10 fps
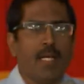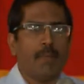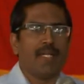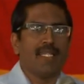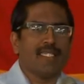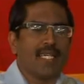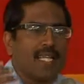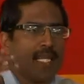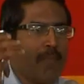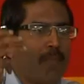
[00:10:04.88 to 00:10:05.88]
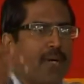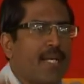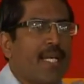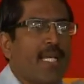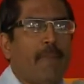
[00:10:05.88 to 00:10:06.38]
but these are the
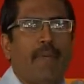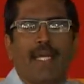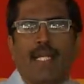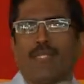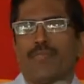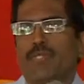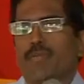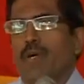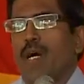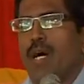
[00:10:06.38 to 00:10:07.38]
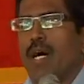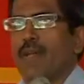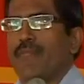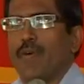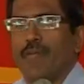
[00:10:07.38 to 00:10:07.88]
important chemicals which are
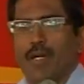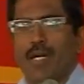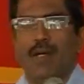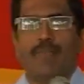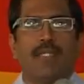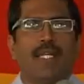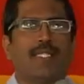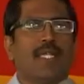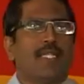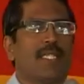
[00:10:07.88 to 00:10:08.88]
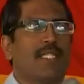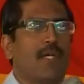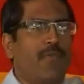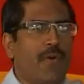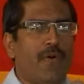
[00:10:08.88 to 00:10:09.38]
the researchers
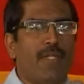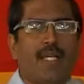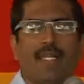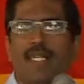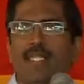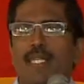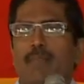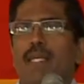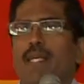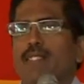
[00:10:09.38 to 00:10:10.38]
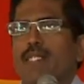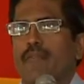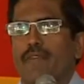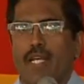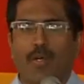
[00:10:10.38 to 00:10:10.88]
have found that these chemicals are
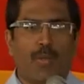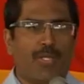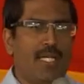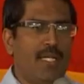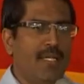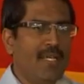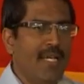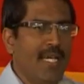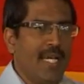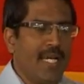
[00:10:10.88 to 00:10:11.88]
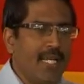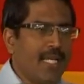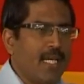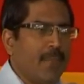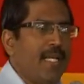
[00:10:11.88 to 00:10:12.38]
very crucial in
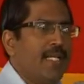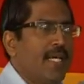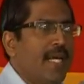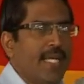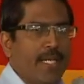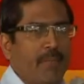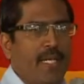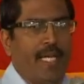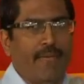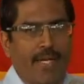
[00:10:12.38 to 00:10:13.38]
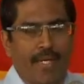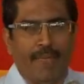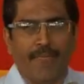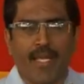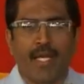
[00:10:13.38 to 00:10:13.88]
determining the addictive behavior.
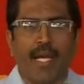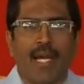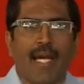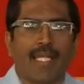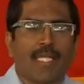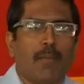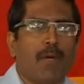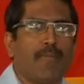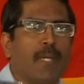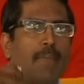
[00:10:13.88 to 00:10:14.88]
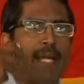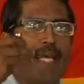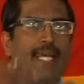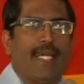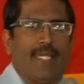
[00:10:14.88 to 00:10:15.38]
And some of the
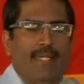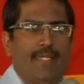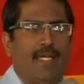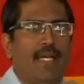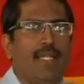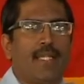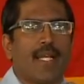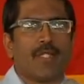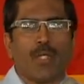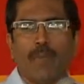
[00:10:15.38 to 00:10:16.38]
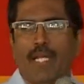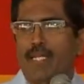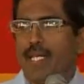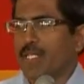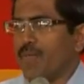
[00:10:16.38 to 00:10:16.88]
medications, there are so many.
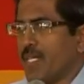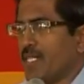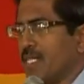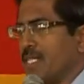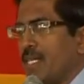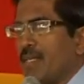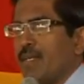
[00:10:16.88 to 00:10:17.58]
There is one session